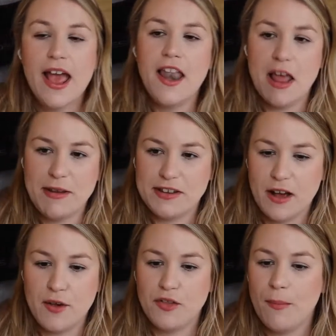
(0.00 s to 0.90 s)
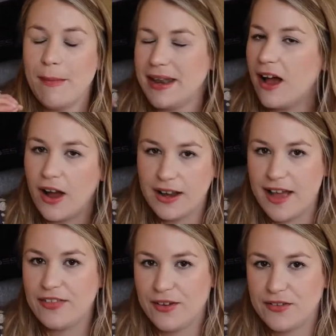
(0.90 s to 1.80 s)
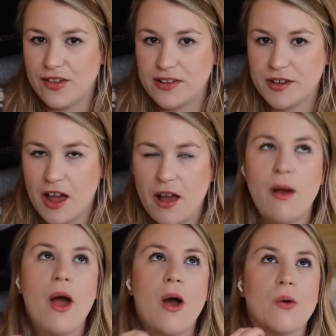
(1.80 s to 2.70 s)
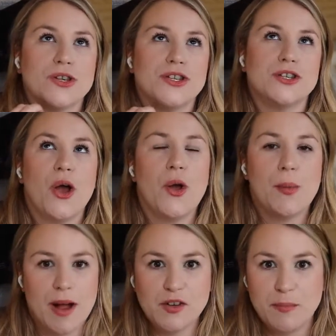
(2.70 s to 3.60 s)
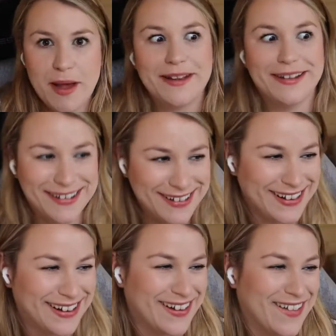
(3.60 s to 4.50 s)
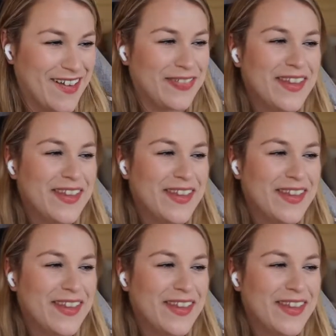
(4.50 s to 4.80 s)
let me tell you the minute i let those things go was so much better